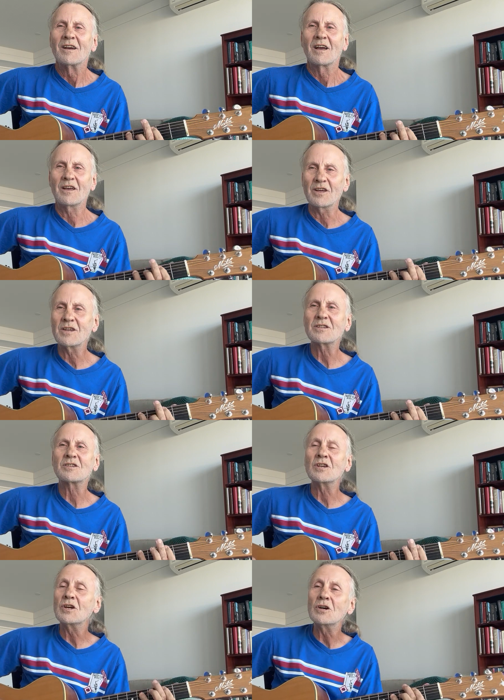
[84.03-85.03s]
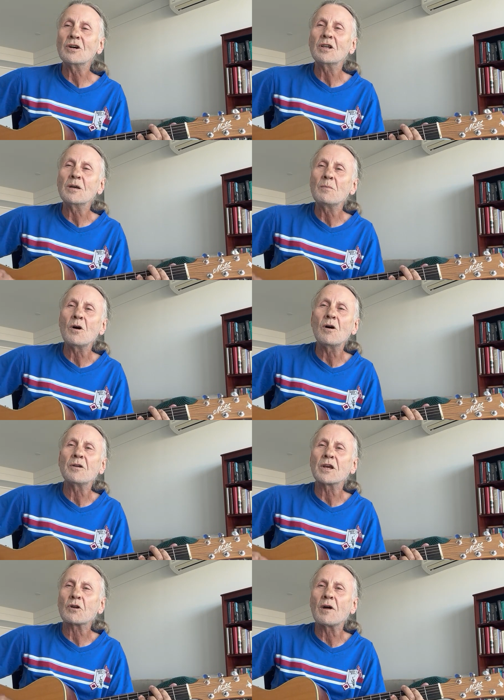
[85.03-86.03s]
It's the early
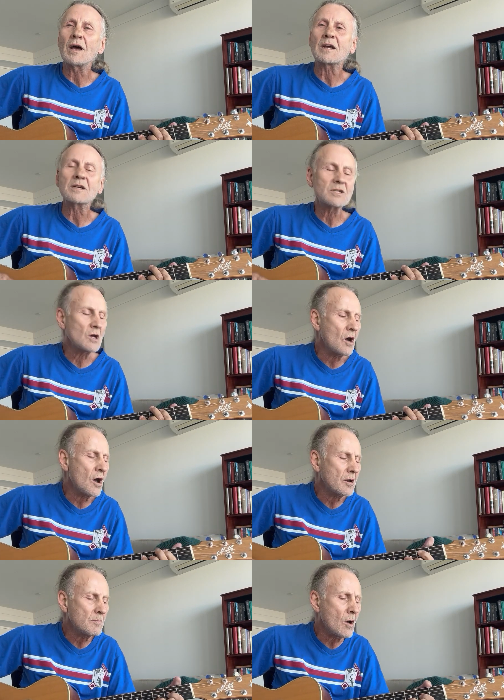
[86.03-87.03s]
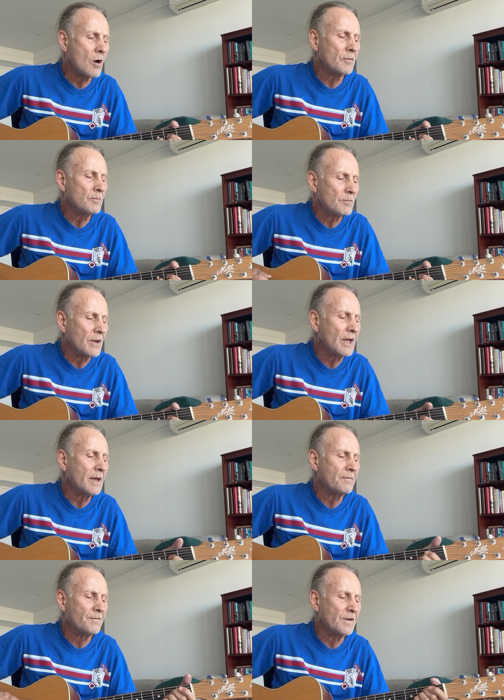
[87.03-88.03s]
morning crack of dawn, Moreton
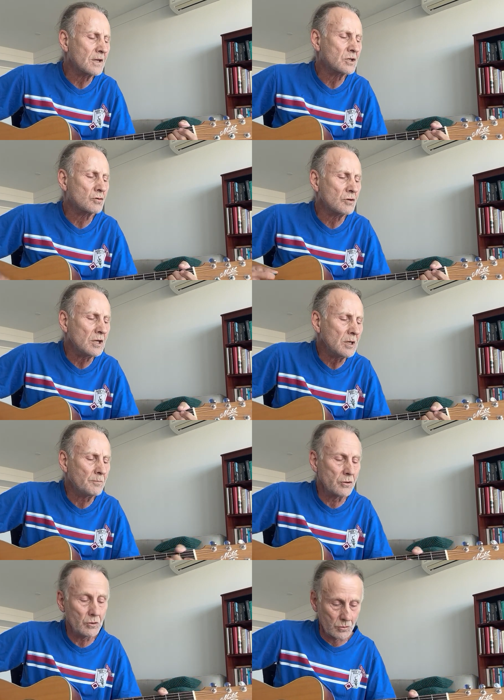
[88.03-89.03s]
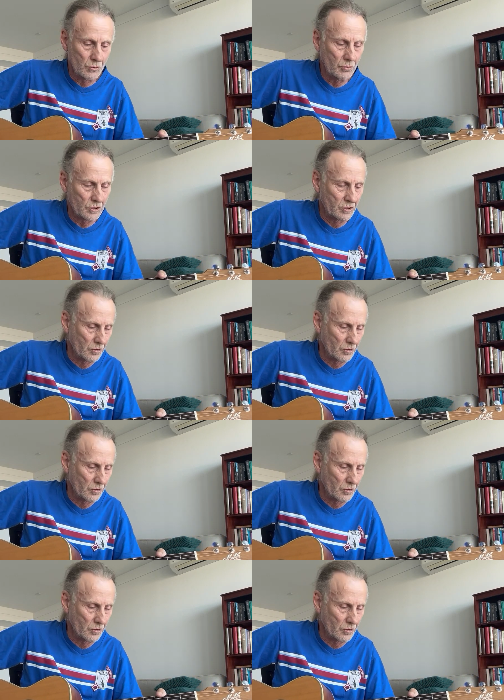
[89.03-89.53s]
Bay fig tree blues.